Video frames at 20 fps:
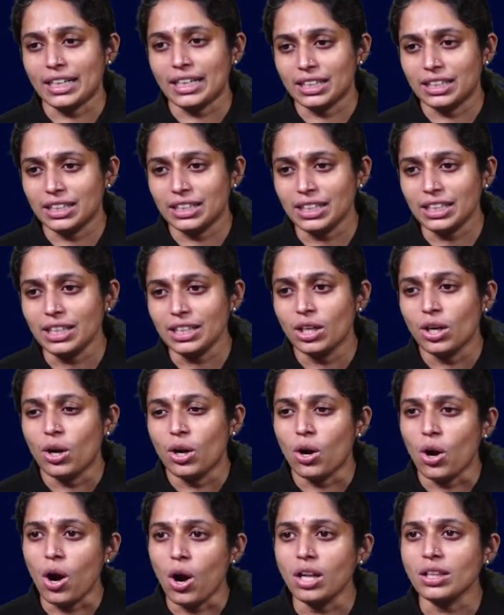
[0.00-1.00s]
And D.
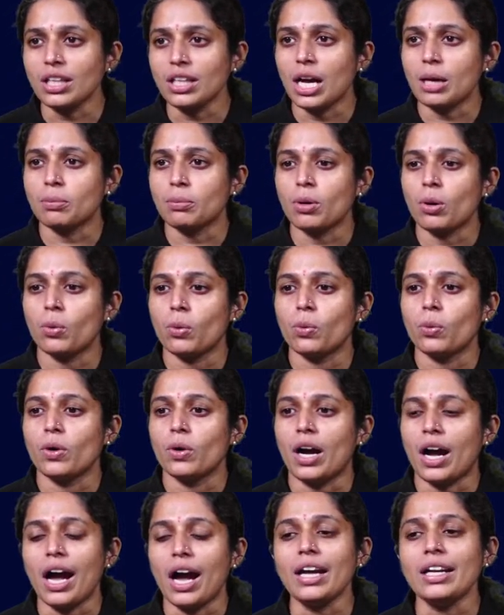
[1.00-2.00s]
All the above
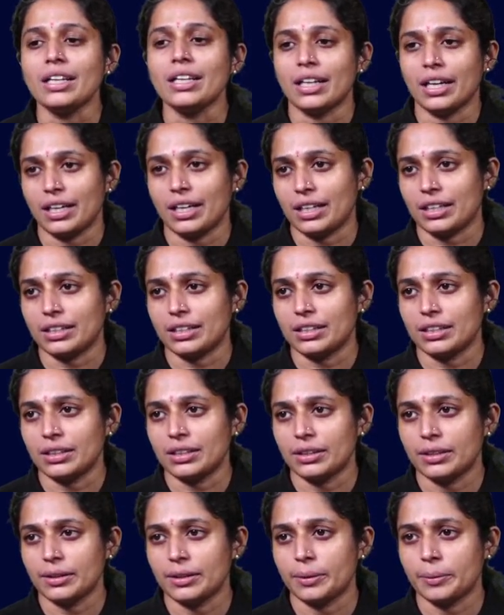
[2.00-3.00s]
are correct.
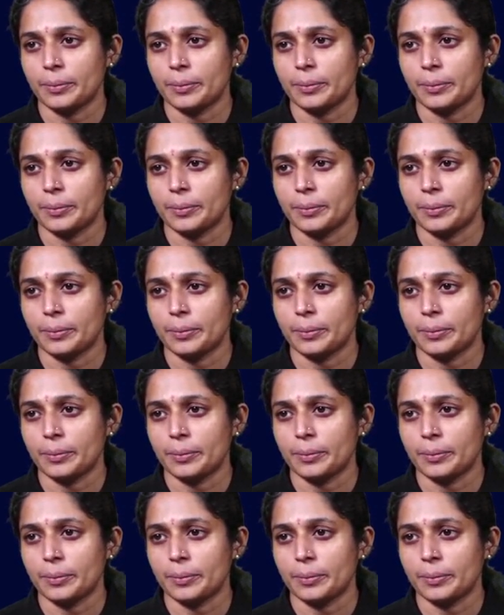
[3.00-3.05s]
